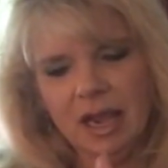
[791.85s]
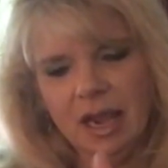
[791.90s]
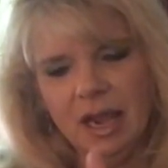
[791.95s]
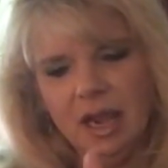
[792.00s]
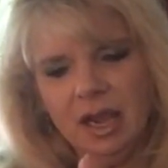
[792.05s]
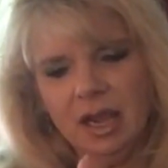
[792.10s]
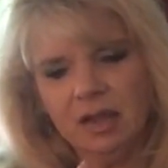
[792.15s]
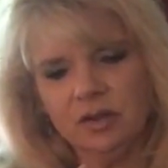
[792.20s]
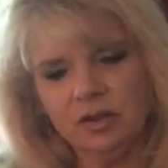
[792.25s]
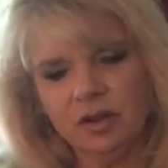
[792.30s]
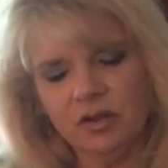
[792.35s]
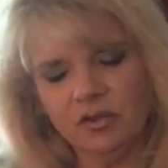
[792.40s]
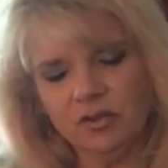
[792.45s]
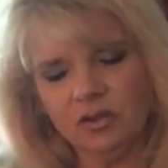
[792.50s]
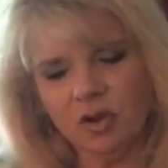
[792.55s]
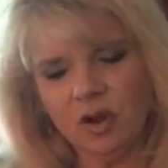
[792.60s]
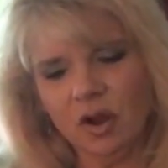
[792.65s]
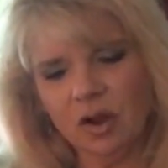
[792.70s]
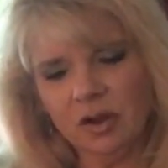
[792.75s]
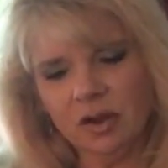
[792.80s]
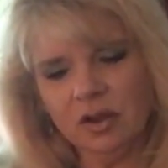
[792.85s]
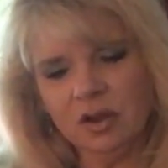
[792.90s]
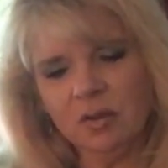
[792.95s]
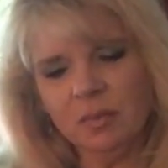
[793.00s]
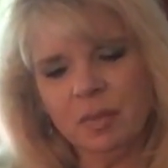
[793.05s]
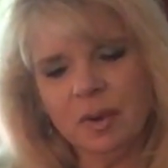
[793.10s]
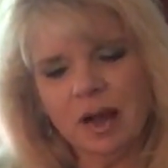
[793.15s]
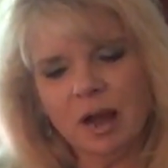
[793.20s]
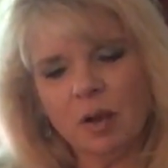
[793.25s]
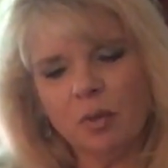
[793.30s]
And it's talking
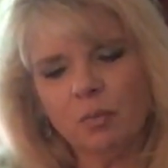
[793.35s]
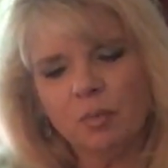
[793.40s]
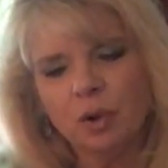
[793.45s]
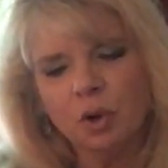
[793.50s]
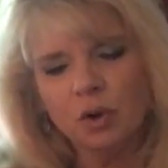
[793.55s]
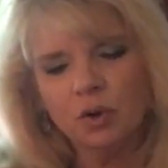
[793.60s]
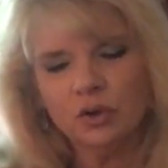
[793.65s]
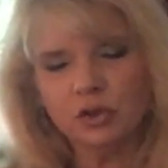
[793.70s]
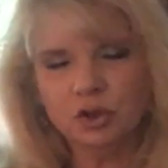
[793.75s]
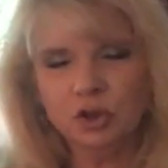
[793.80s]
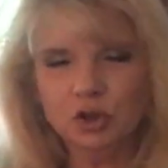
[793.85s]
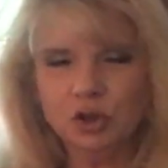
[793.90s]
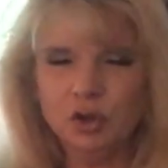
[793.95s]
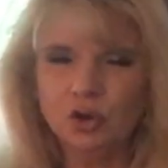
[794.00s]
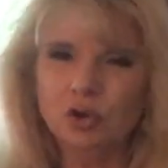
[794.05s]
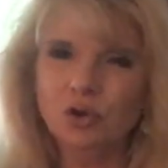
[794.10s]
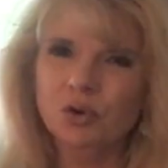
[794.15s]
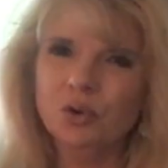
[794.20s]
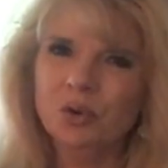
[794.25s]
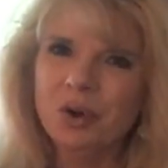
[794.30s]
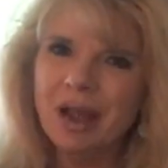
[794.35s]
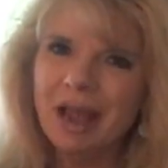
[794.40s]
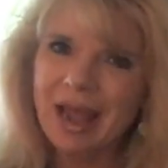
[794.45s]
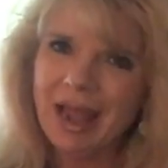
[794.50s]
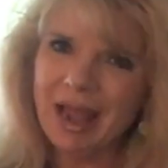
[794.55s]
about both you